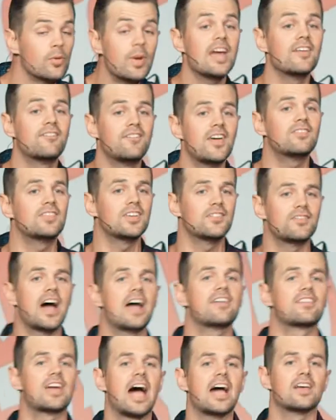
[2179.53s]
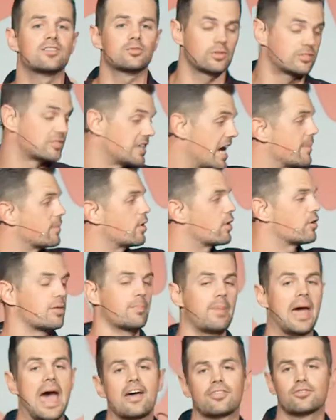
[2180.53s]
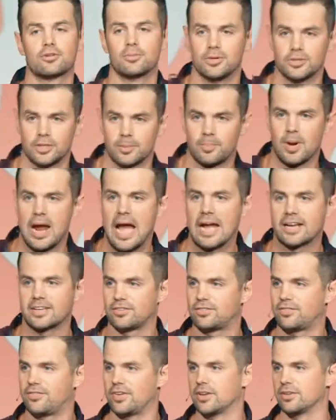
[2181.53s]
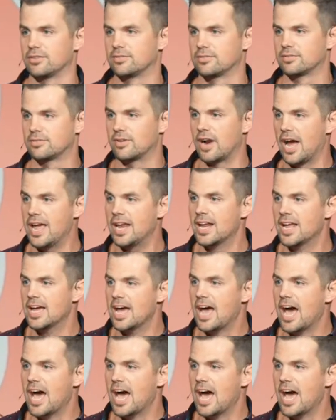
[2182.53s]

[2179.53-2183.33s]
We had 55 guys one time go to the bathroom on their practice field, right?